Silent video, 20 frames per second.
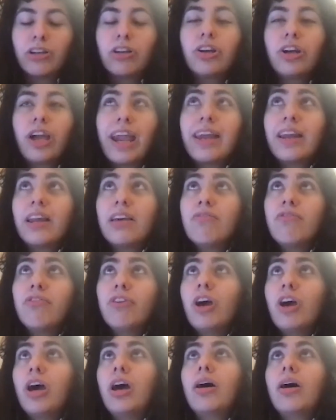
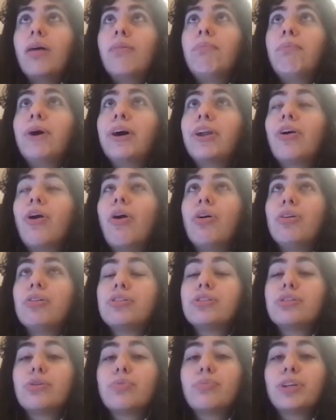creative, but
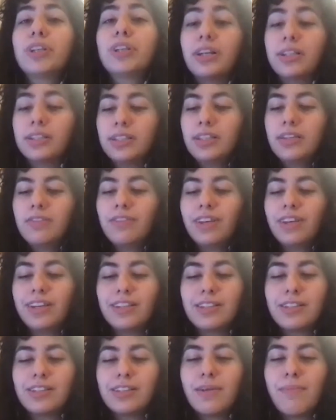also productive,
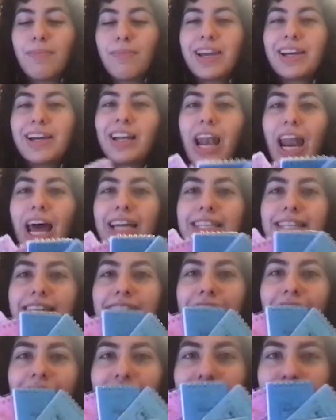is to make lots
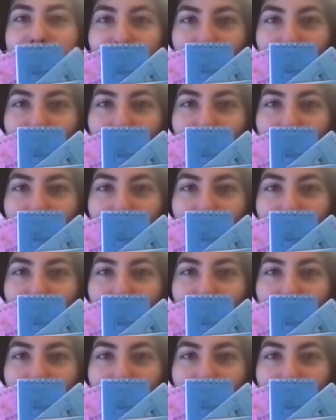and lots of